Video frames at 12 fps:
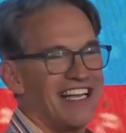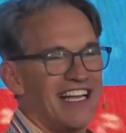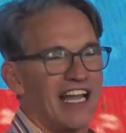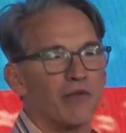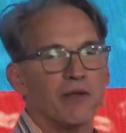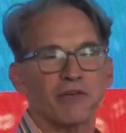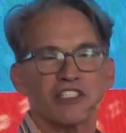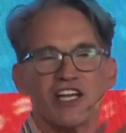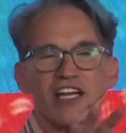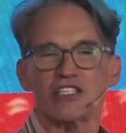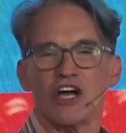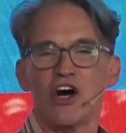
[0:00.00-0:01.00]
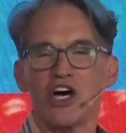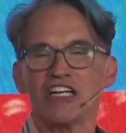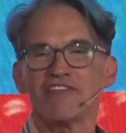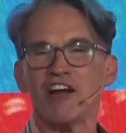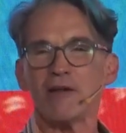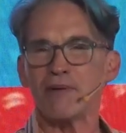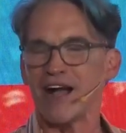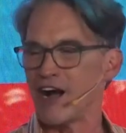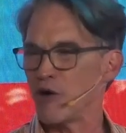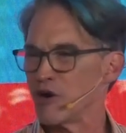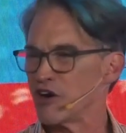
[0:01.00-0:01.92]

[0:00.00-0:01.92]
and we project all of our power,